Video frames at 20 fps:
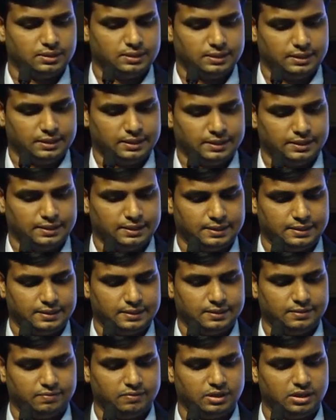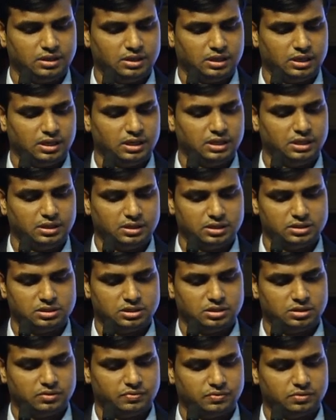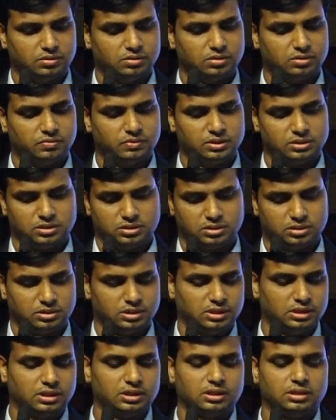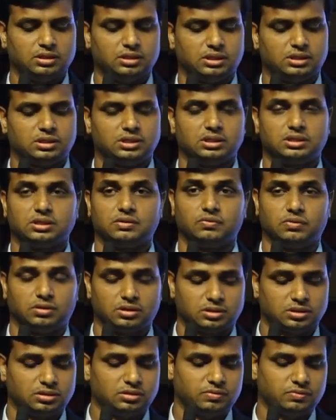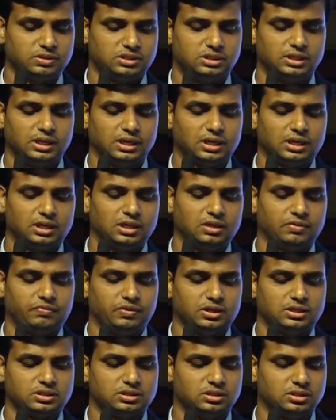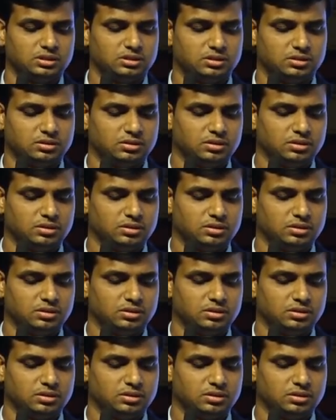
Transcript: and very high intensity of odor was there in the treated water, which directly affects the